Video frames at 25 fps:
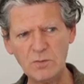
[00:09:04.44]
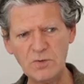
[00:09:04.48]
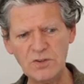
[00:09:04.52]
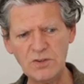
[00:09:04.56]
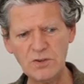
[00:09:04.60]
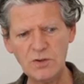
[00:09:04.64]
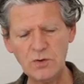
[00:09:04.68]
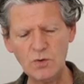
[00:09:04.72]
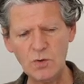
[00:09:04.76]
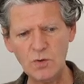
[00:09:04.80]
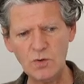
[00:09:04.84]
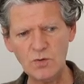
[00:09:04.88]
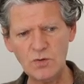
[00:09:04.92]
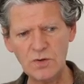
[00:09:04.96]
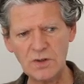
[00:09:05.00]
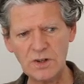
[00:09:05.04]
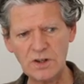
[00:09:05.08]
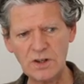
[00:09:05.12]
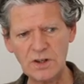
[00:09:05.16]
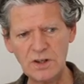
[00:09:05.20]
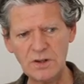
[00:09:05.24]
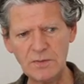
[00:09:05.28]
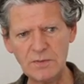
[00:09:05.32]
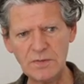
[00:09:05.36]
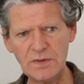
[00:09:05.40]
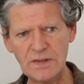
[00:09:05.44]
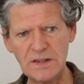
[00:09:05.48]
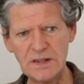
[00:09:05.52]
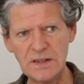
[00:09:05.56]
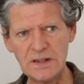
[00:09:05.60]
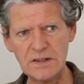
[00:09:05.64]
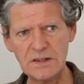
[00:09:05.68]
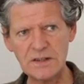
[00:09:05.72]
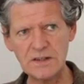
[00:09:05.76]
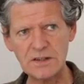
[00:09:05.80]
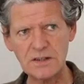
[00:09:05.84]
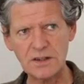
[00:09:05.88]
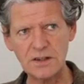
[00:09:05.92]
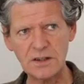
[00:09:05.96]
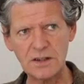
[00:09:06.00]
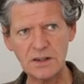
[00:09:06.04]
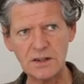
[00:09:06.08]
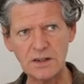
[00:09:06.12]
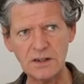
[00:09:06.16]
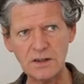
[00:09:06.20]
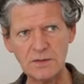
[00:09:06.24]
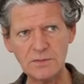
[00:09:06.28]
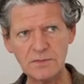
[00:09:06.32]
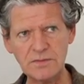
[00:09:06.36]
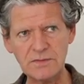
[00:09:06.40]
when you overcome this
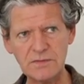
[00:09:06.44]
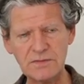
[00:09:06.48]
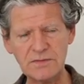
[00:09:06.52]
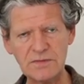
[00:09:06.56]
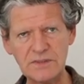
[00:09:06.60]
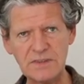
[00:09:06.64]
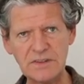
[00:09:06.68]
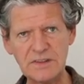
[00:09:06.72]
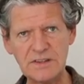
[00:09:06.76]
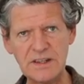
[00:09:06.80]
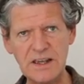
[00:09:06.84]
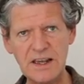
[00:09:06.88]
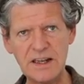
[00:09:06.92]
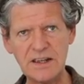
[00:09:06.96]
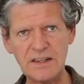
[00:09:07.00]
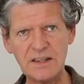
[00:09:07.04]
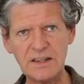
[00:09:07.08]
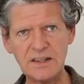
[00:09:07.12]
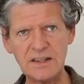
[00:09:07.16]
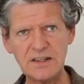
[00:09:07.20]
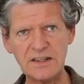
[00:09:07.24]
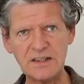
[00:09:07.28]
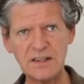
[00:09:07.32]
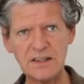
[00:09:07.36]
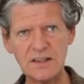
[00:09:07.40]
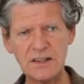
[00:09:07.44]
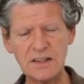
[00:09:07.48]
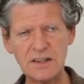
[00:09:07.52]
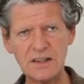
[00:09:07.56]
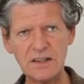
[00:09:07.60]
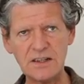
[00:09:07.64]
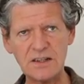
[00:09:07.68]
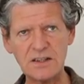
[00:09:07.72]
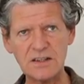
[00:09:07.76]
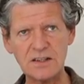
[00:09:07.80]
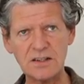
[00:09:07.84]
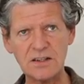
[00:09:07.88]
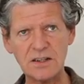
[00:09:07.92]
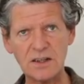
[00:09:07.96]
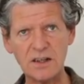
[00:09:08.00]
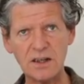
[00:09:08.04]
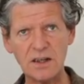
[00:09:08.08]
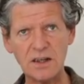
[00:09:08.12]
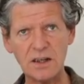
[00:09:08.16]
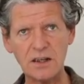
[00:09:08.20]
tendency, this